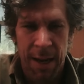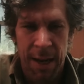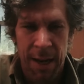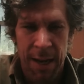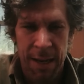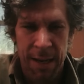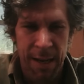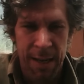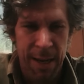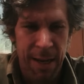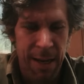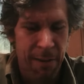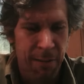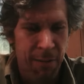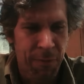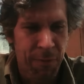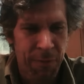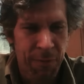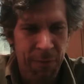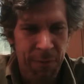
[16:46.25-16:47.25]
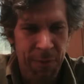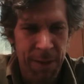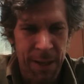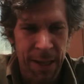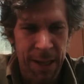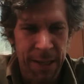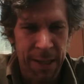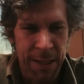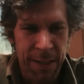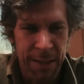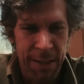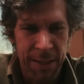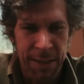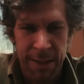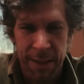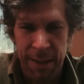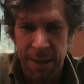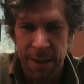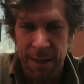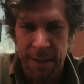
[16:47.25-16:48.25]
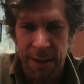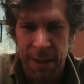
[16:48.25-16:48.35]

and they've they just uh,